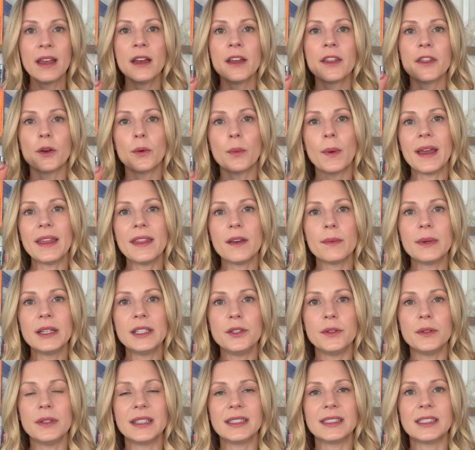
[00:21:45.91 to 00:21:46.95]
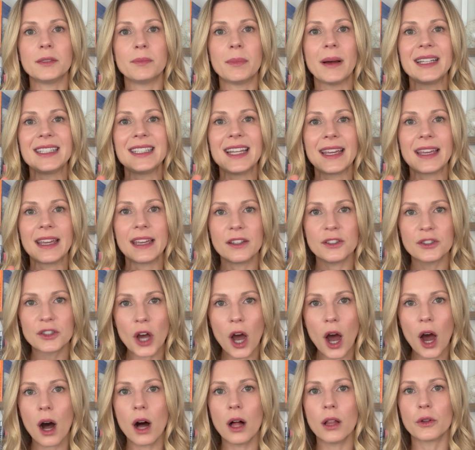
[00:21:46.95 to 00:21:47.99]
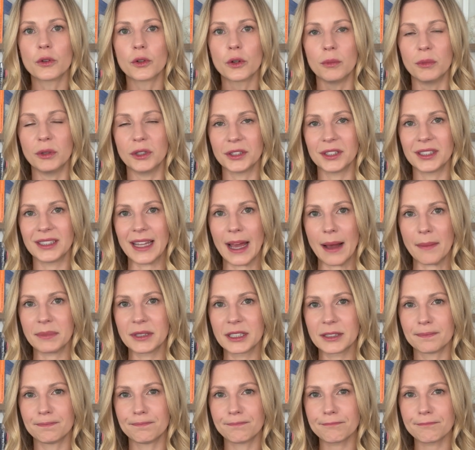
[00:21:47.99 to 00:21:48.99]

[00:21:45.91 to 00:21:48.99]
The way that we do this is by taking tolerable steps.